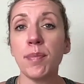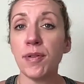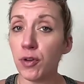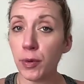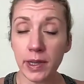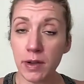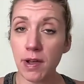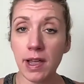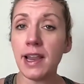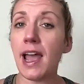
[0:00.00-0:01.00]
Before we go
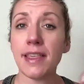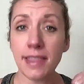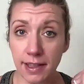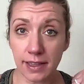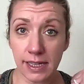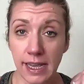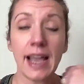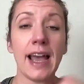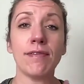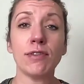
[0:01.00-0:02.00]
on, ethically, I
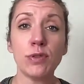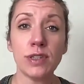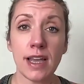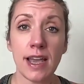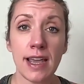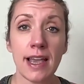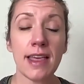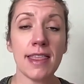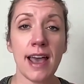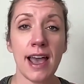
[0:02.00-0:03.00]
have to say
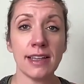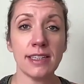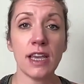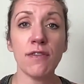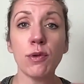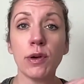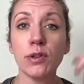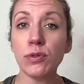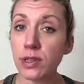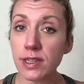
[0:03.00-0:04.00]
that if you are
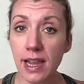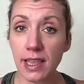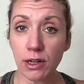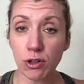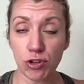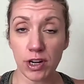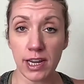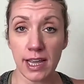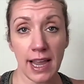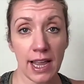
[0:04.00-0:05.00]
new to dilator
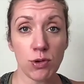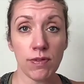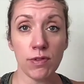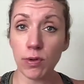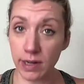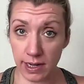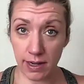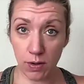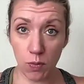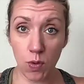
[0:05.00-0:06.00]
training and you have no
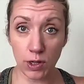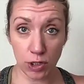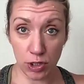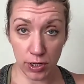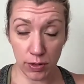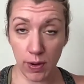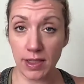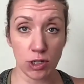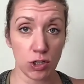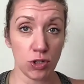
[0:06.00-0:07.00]
idea what to do, and
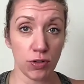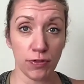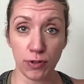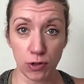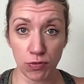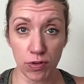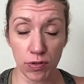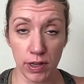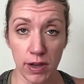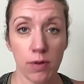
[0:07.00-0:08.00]
this is your first
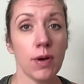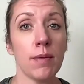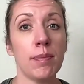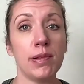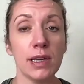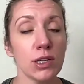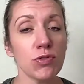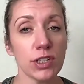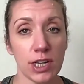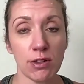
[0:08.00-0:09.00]
rodeo, please
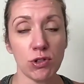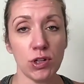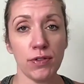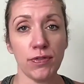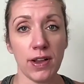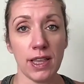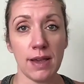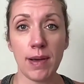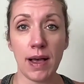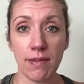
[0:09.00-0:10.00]
reach out to your
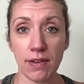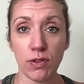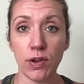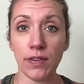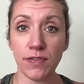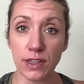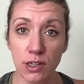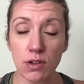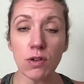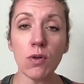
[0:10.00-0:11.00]
friendly pelvic floor
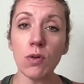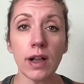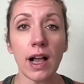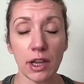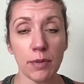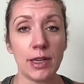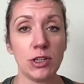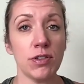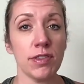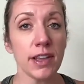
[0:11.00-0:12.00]
physical or
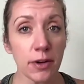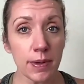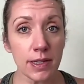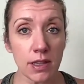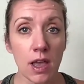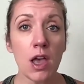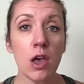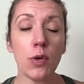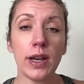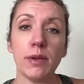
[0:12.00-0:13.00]
occupational therapist
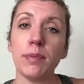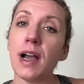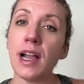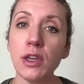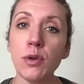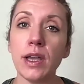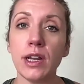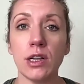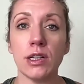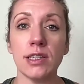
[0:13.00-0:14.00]
who can help guide you
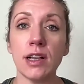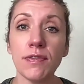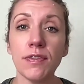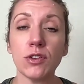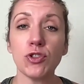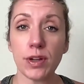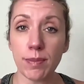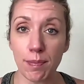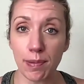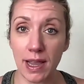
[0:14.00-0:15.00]
in a
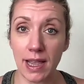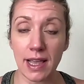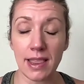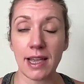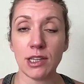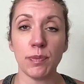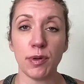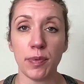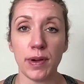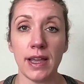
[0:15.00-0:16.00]
self-treatment plan that is
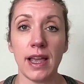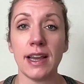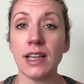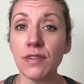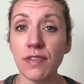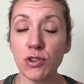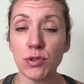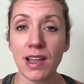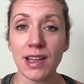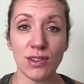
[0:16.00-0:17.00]
appropriate and
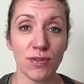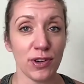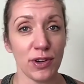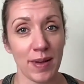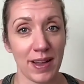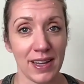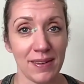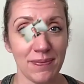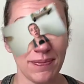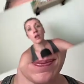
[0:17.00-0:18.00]
individualized for your body.
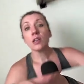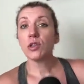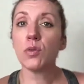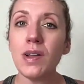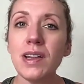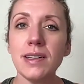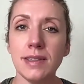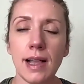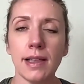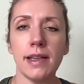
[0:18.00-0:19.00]
So, what
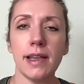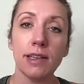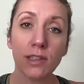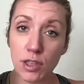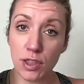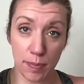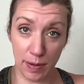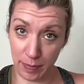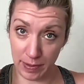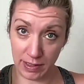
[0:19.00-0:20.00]
exactly is the
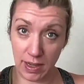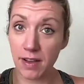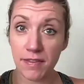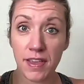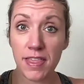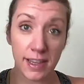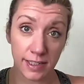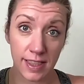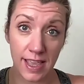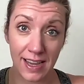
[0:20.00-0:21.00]
purpose of
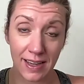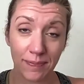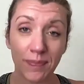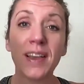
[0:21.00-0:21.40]
this thing?